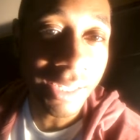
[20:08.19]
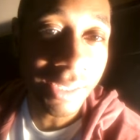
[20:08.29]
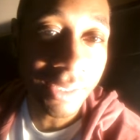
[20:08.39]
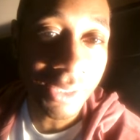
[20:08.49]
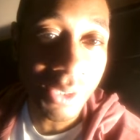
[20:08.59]

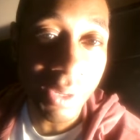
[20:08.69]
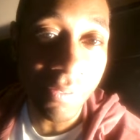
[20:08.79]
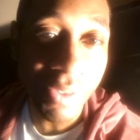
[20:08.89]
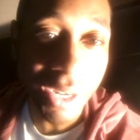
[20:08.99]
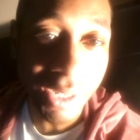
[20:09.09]
the
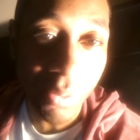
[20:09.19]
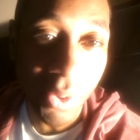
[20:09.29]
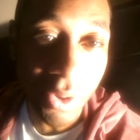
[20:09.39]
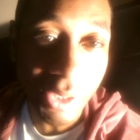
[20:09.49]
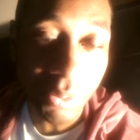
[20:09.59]
ending to
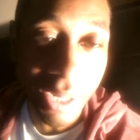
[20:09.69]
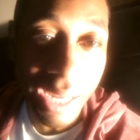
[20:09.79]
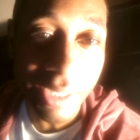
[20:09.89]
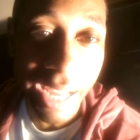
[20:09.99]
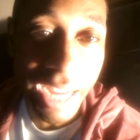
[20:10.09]
Infinity
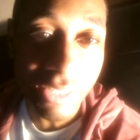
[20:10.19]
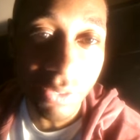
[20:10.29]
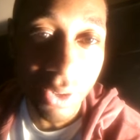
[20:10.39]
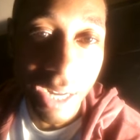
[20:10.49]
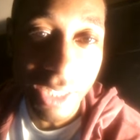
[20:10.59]
Wars when I
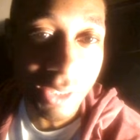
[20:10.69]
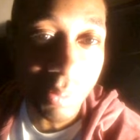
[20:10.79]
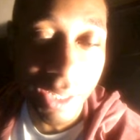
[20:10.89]
didn't ask for it.